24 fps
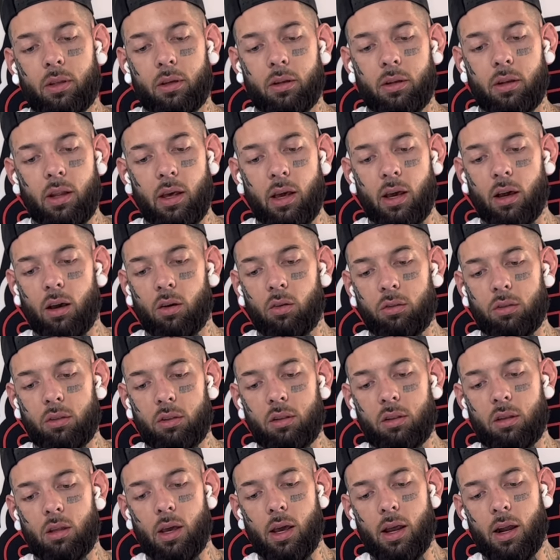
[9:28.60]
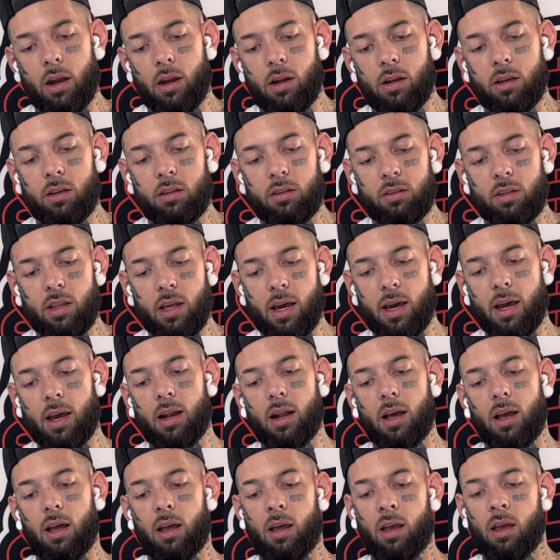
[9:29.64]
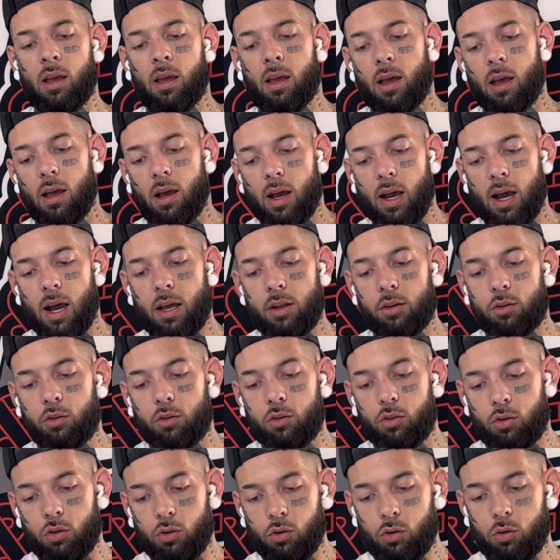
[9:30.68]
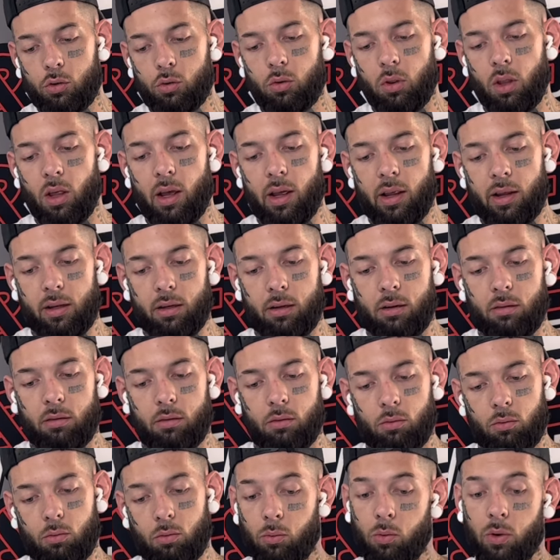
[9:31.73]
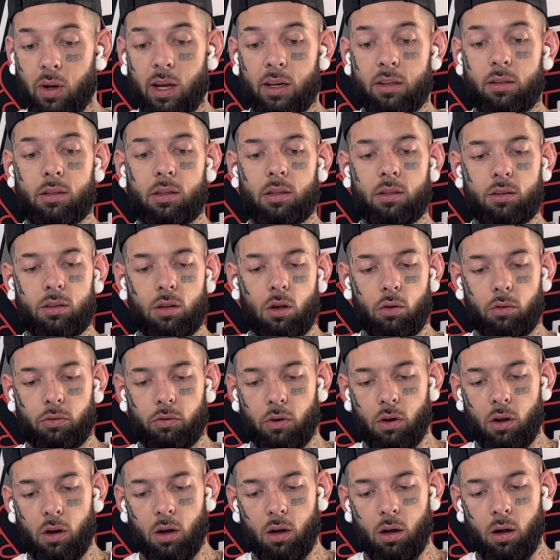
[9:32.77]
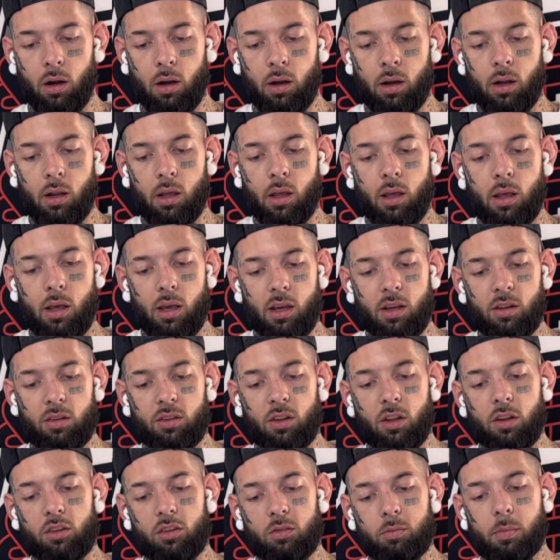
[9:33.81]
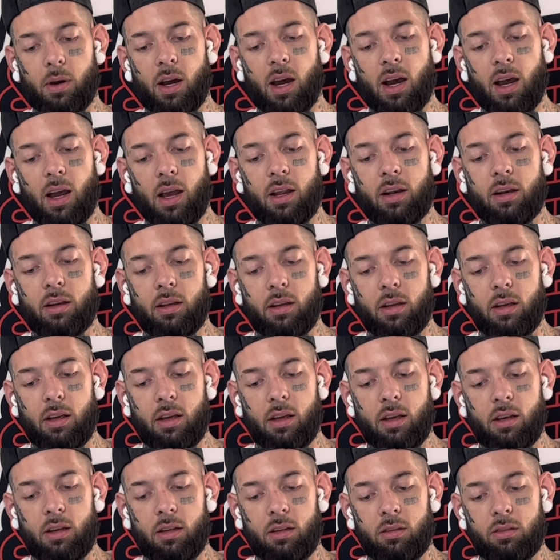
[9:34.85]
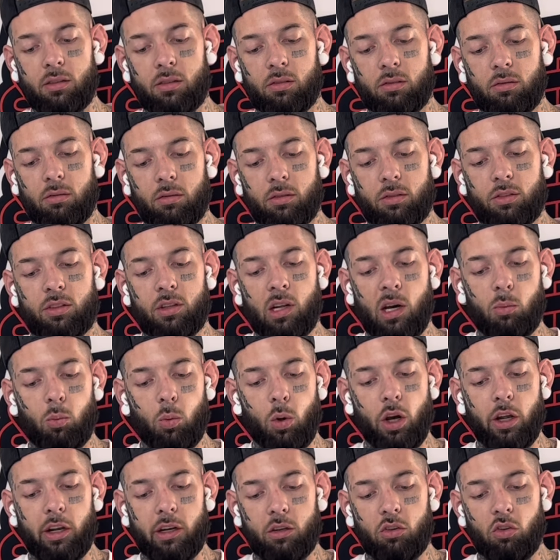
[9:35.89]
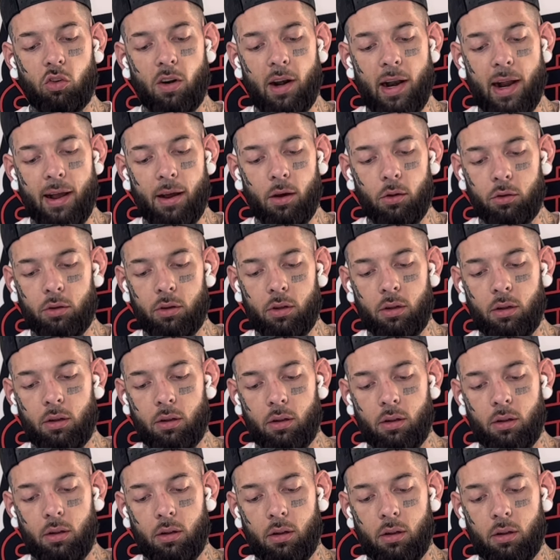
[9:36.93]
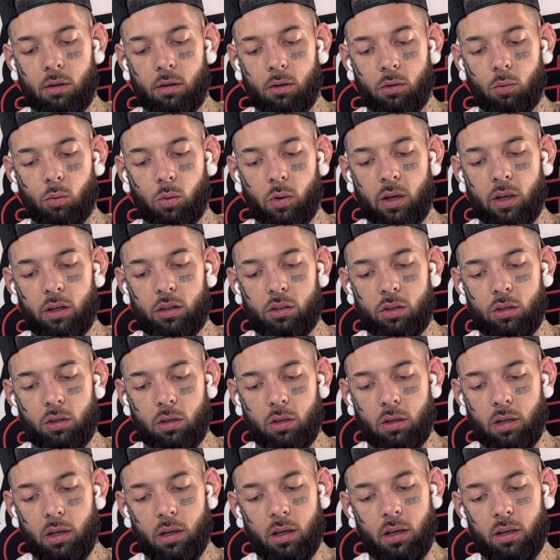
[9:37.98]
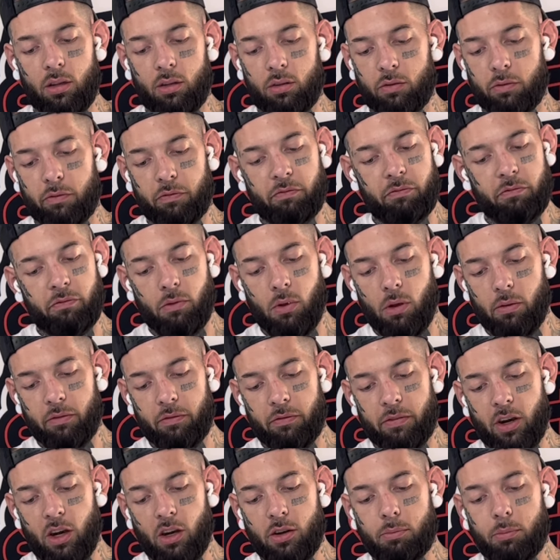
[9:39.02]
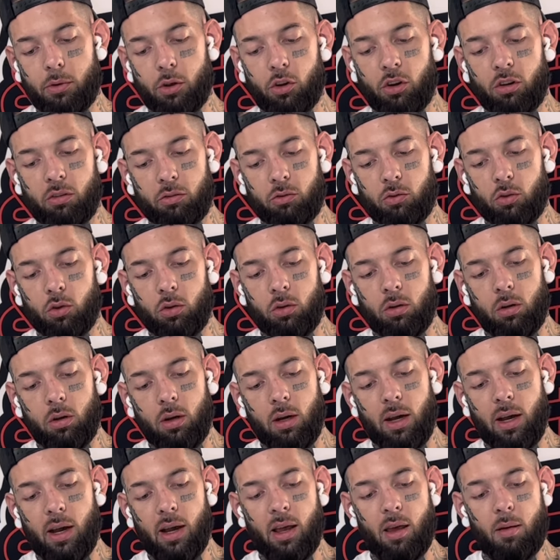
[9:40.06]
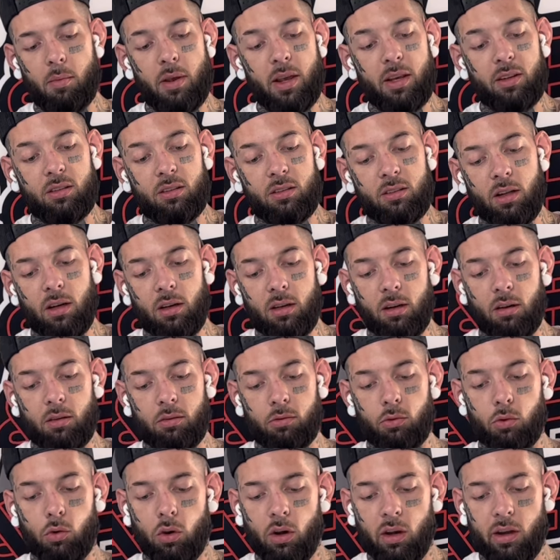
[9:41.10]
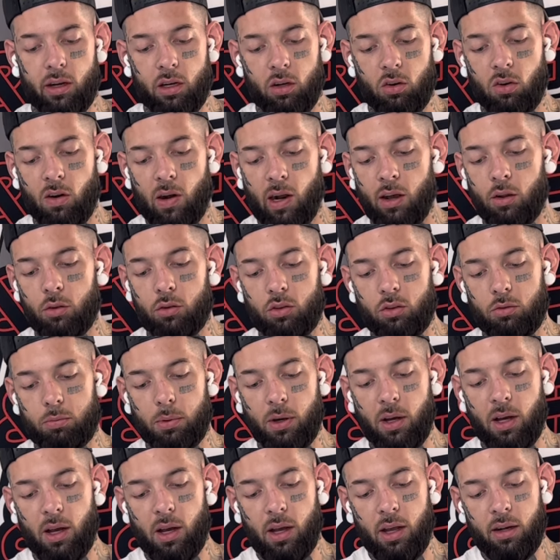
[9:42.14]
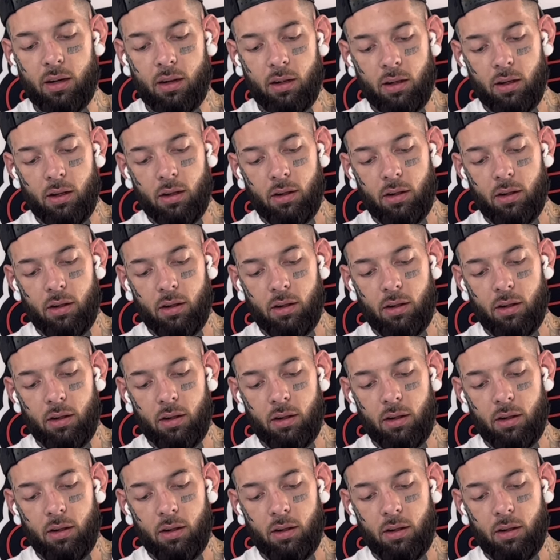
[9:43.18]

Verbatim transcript: Now, the areas that I do like what I see so far is the spine is somewhat crowned, which is very beautiful. I am a sucker for a crowned spine.